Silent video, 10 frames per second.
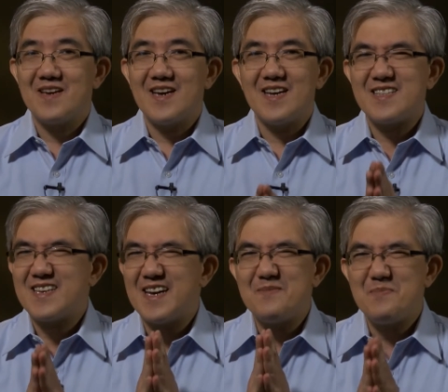It
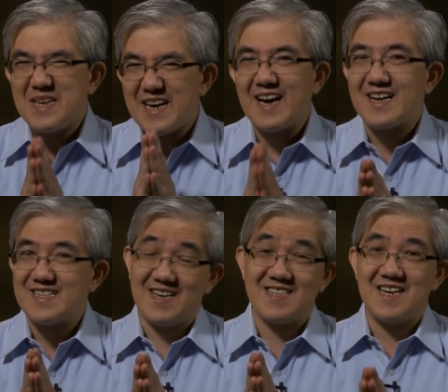can be
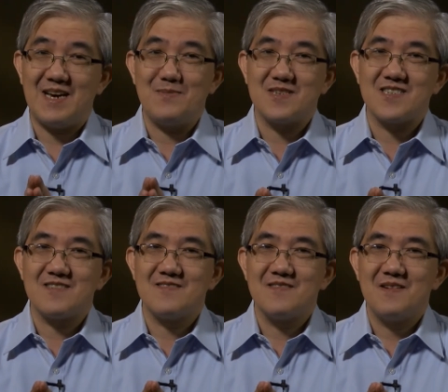hectic at times.
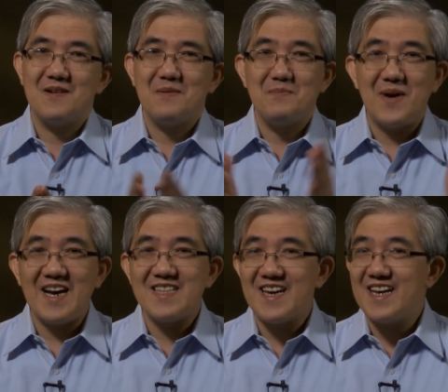
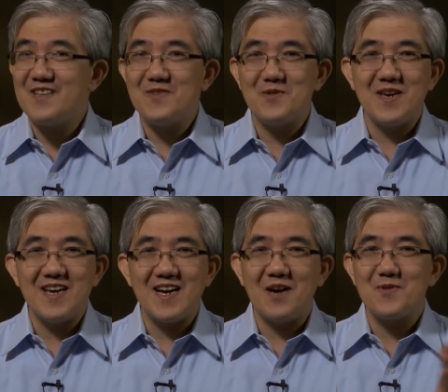By the end of the
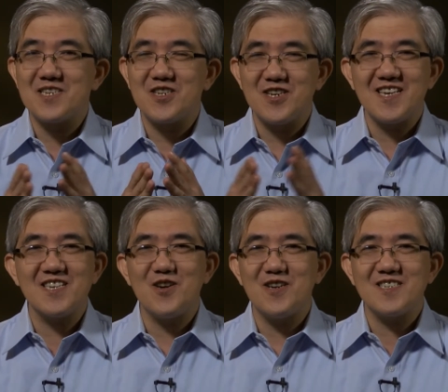week, I was just
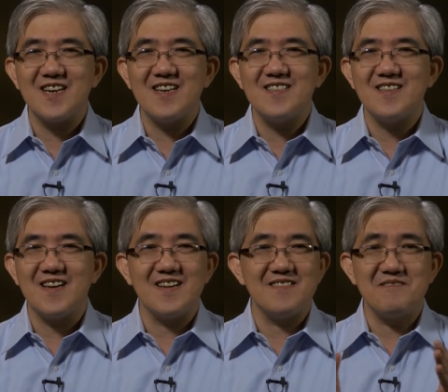exhausted,
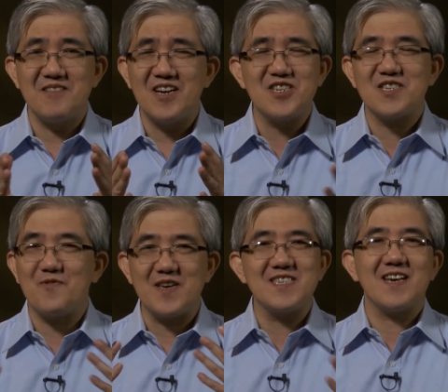and not just
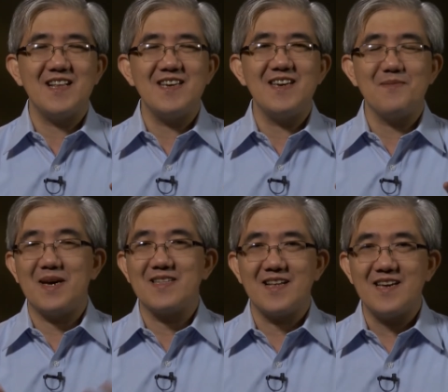physically and
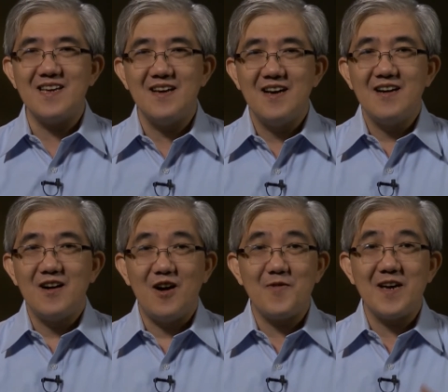mentally.
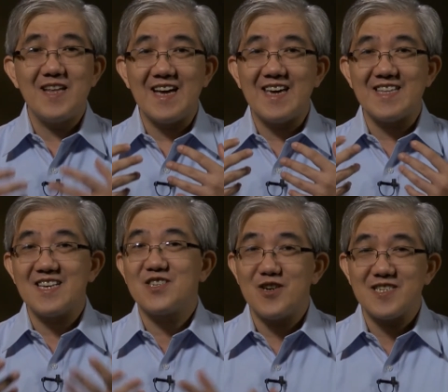Often, I get
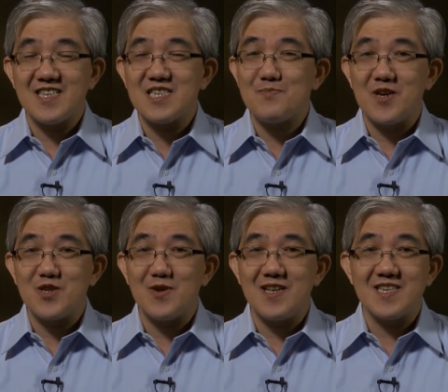exhausted
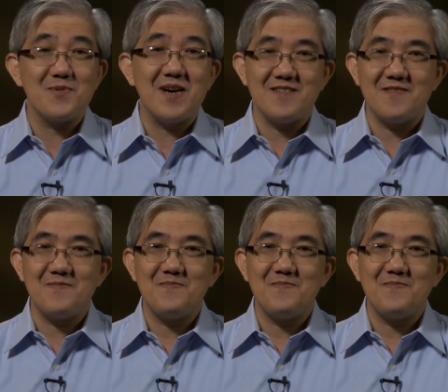spiritually as well.